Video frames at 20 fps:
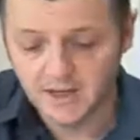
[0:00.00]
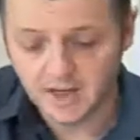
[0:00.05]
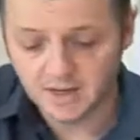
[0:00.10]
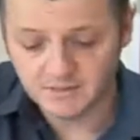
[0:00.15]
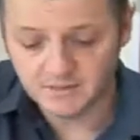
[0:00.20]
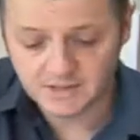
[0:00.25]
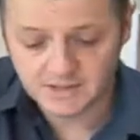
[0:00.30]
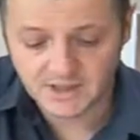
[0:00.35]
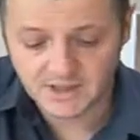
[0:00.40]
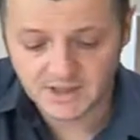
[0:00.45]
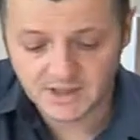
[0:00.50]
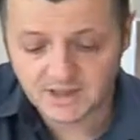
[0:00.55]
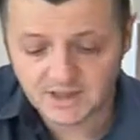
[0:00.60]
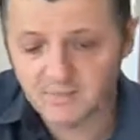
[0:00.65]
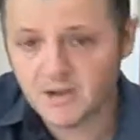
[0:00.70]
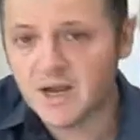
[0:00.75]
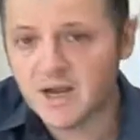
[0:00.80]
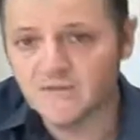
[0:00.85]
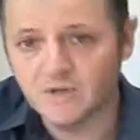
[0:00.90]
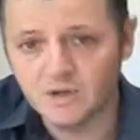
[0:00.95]
I would say
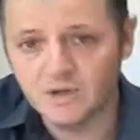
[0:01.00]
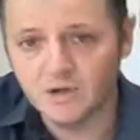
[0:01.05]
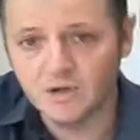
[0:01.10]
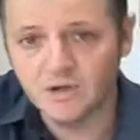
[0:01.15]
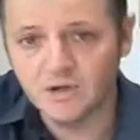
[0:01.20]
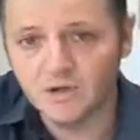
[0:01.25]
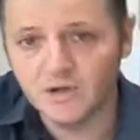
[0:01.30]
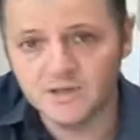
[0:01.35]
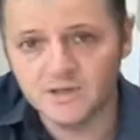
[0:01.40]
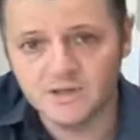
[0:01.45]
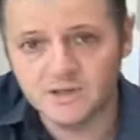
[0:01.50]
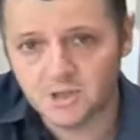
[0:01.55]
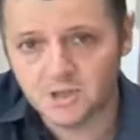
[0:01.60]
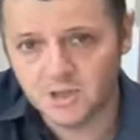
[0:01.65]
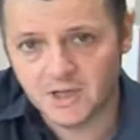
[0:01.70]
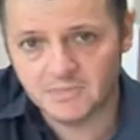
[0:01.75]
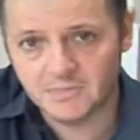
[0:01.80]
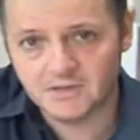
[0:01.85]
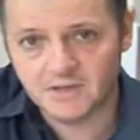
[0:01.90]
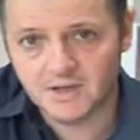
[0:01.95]
have a good look at this
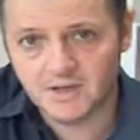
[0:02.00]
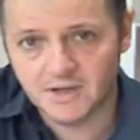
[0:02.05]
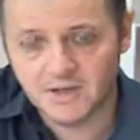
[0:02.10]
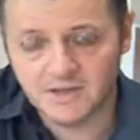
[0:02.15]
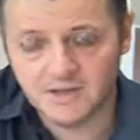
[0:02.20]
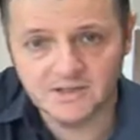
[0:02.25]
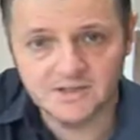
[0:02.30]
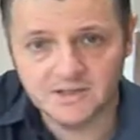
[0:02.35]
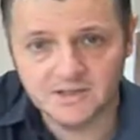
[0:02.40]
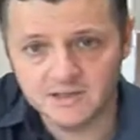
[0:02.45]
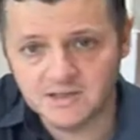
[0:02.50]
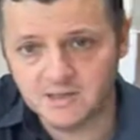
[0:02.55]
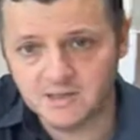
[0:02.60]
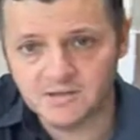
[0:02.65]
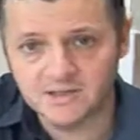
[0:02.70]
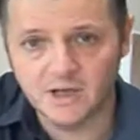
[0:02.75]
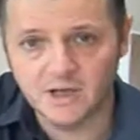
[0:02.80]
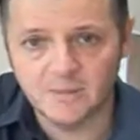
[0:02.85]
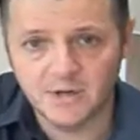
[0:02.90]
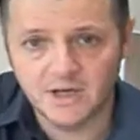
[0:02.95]
chapter, and it does say on
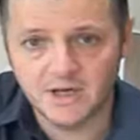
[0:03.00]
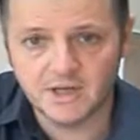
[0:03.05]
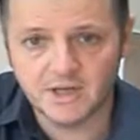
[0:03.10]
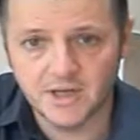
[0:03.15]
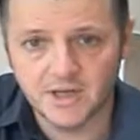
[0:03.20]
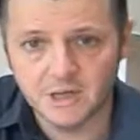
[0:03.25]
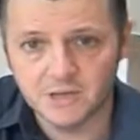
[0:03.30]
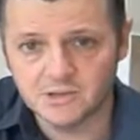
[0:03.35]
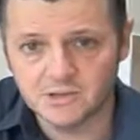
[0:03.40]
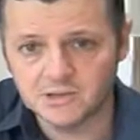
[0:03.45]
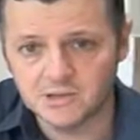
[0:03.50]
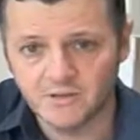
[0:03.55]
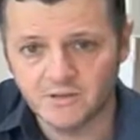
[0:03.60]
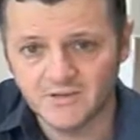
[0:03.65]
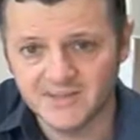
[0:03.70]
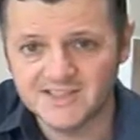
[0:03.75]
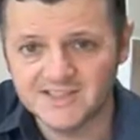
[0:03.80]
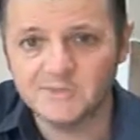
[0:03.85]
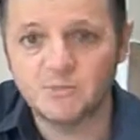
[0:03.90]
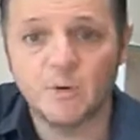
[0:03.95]
so many occasions, look,
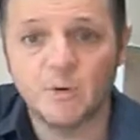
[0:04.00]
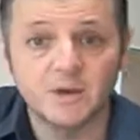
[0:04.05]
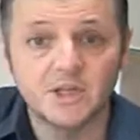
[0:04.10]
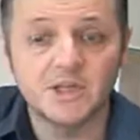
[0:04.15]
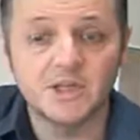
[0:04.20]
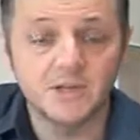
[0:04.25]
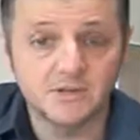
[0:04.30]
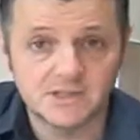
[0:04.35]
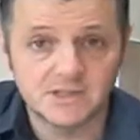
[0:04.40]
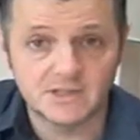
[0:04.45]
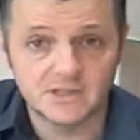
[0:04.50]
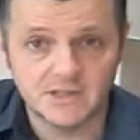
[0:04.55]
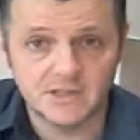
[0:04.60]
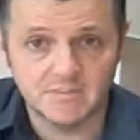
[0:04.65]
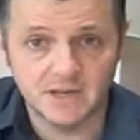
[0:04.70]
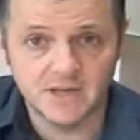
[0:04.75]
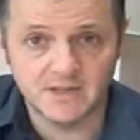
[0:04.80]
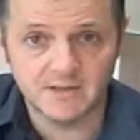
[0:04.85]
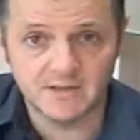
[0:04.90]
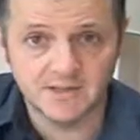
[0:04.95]
this is what we're using to
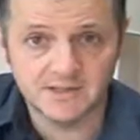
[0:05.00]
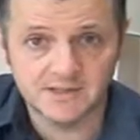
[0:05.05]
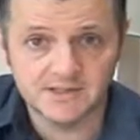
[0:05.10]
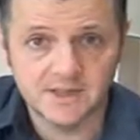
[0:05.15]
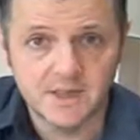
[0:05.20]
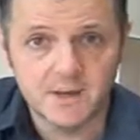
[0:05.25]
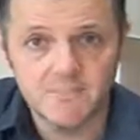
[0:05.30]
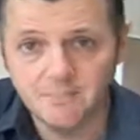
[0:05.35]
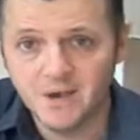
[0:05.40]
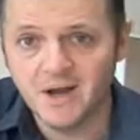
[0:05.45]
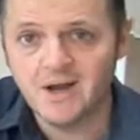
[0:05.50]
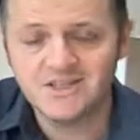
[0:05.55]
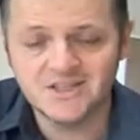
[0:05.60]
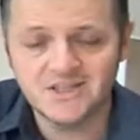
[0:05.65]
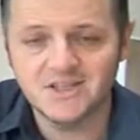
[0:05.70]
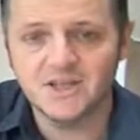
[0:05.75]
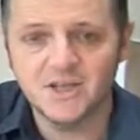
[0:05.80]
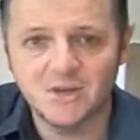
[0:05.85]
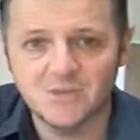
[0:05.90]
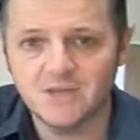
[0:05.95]
make this, but
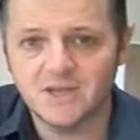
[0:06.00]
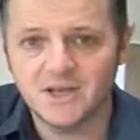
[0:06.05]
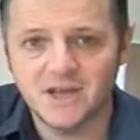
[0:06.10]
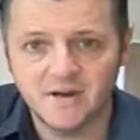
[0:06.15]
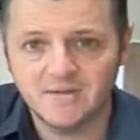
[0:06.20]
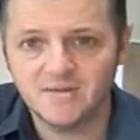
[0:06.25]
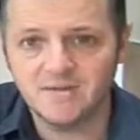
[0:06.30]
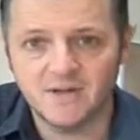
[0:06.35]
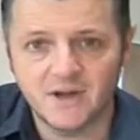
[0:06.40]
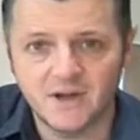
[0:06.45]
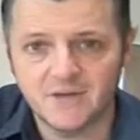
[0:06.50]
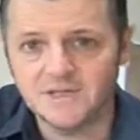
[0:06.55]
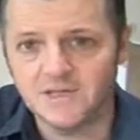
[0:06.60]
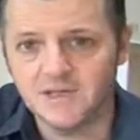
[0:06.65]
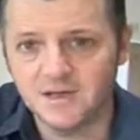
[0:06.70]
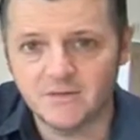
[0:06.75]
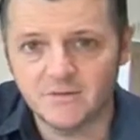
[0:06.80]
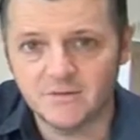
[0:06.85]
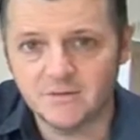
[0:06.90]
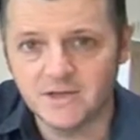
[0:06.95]
you can find
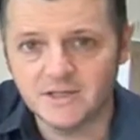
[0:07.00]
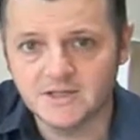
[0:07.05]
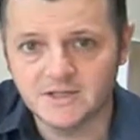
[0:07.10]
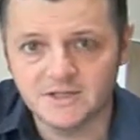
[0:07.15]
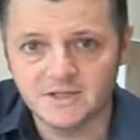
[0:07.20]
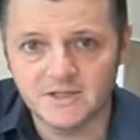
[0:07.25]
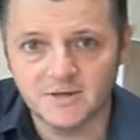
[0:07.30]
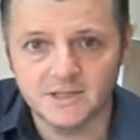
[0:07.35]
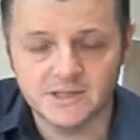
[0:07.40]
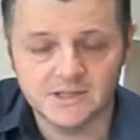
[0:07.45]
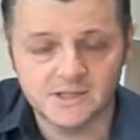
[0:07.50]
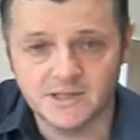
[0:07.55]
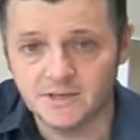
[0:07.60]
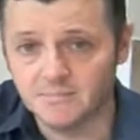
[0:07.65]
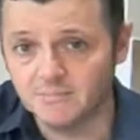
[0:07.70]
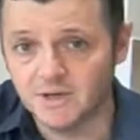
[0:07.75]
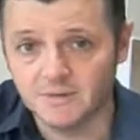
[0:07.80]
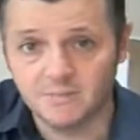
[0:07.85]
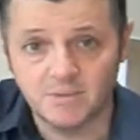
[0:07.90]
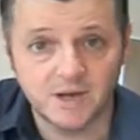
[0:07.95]
another way to do it
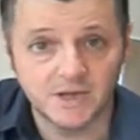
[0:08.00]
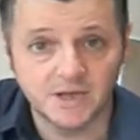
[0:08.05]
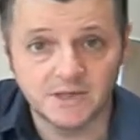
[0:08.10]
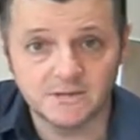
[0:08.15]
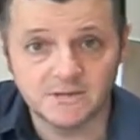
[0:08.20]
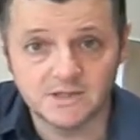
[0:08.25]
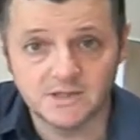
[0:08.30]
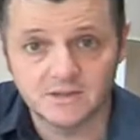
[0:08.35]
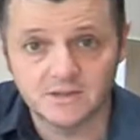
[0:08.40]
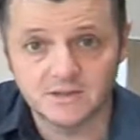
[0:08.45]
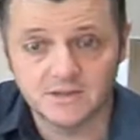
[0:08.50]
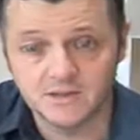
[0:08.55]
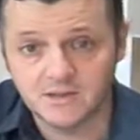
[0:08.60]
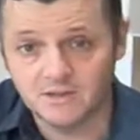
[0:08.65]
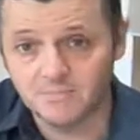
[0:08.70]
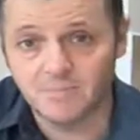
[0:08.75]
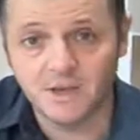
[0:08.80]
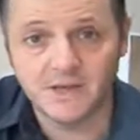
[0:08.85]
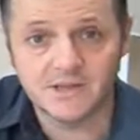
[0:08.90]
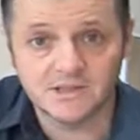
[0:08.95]
simply by using the
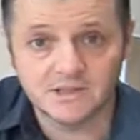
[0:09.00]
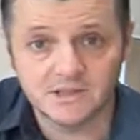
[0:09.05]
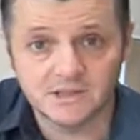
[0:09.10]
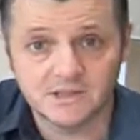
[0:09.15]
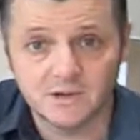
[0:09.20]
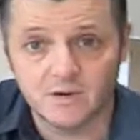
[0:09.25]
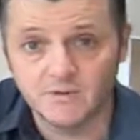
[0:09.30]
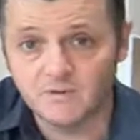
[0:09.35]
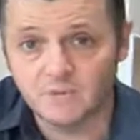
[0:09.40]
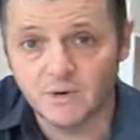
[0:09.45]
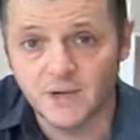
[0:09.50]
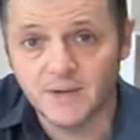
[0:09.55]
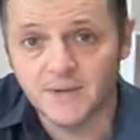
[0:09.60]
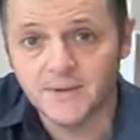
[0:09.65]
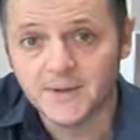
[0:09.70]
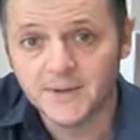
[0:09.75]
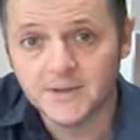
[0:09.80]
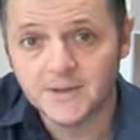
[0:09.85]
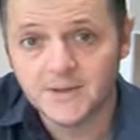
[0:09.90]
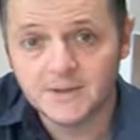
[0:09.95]
basic software
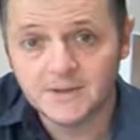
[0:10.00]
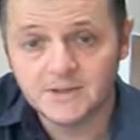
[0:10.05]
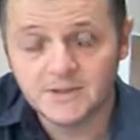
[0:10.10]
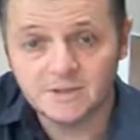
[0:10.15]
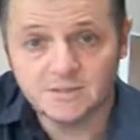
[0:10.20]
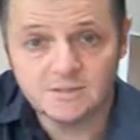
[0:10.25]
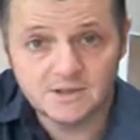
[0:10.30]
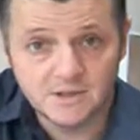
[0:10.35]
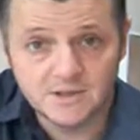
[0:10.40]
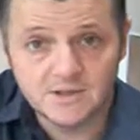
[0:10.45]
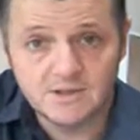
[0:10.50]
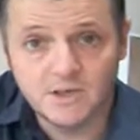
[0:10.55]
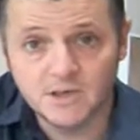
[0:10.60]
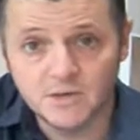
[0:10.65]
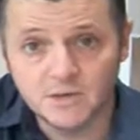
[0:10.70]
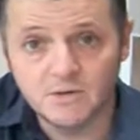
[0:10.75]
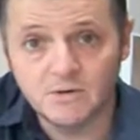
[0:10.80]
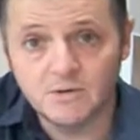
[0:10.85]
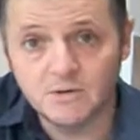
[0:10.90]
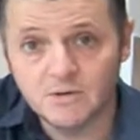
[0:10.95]
tools in
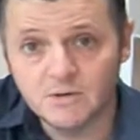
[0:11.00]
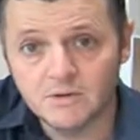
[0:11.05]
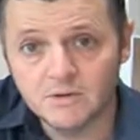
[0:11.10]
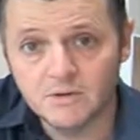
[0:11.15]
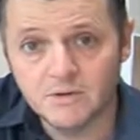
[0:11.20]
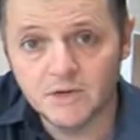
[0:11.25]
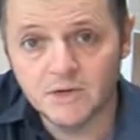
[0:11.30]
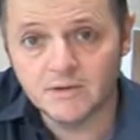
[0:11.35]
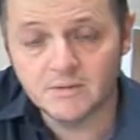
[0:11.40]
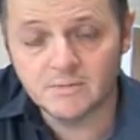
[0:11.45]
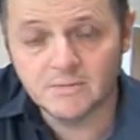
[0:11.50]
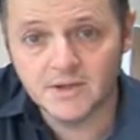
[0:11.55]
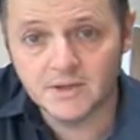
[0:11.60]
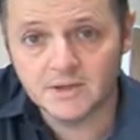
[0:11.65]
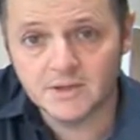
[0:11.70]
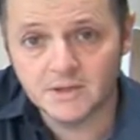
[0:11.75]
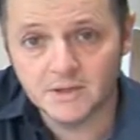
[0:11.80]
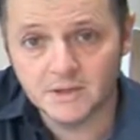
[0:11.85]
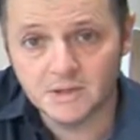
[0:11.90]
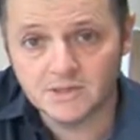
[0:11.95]
your other
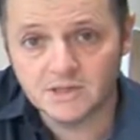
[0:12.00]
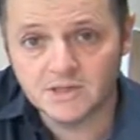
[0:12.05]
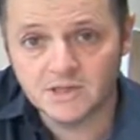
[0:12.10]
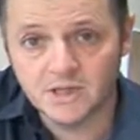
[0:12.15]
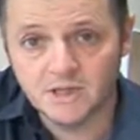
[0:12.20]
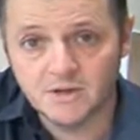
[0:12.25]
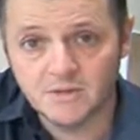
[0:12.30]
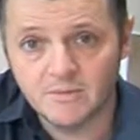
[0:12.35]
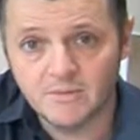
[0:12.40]
package. So